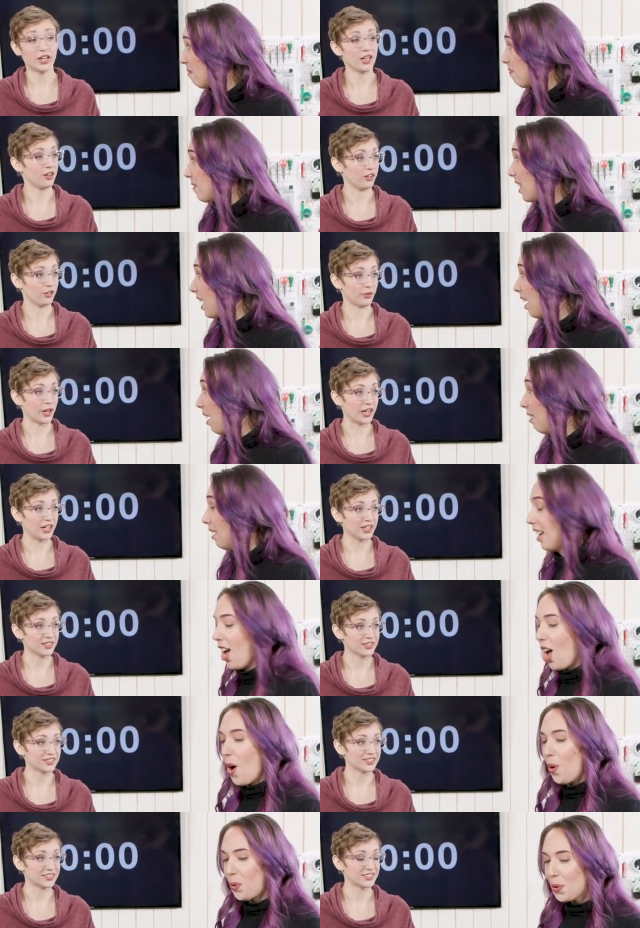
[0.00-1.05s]
Speaker 1: ready? Are you ready?
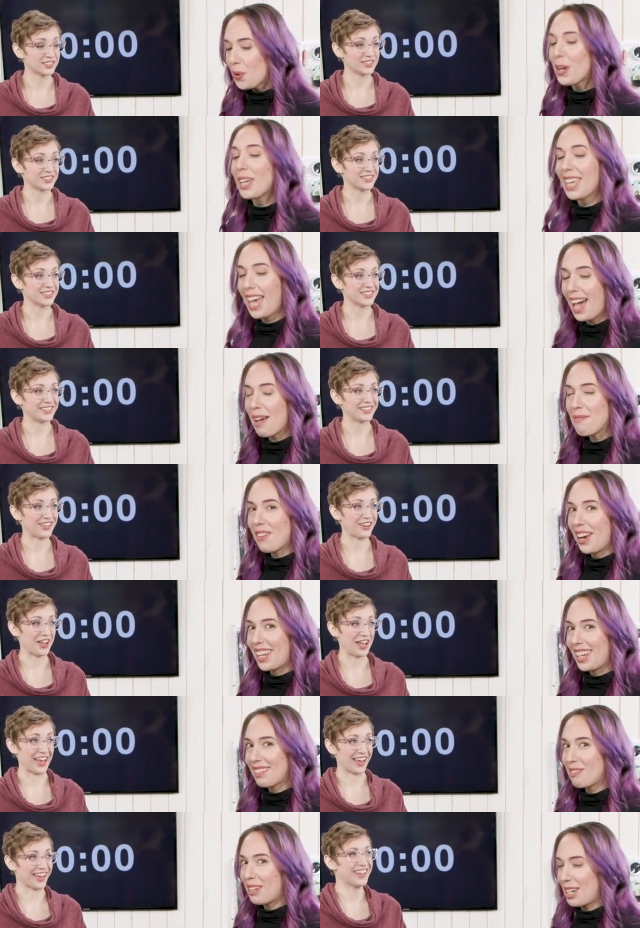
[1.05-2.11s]
Woo, yeah, I'm
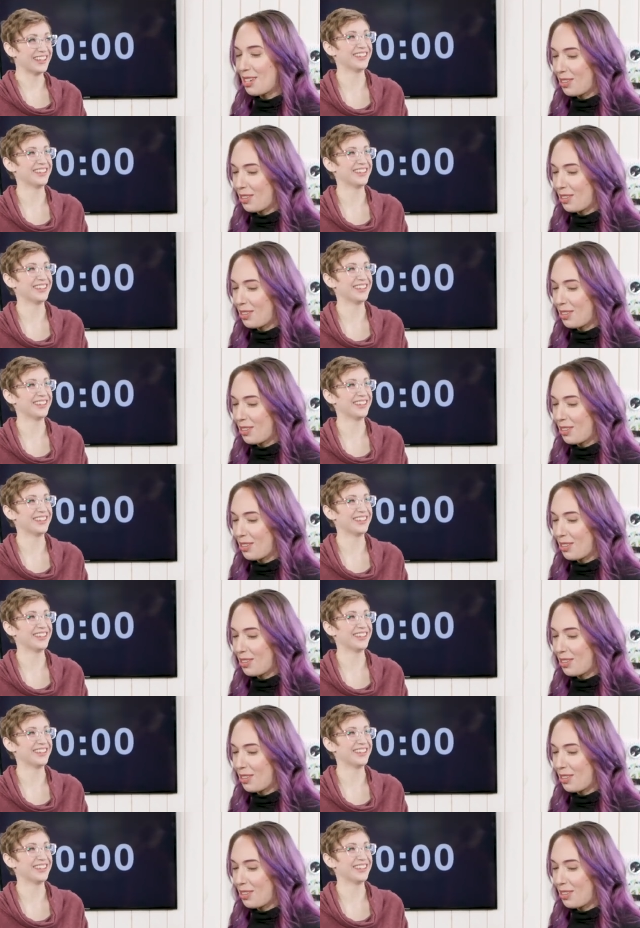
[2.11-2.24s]
ready. Okay.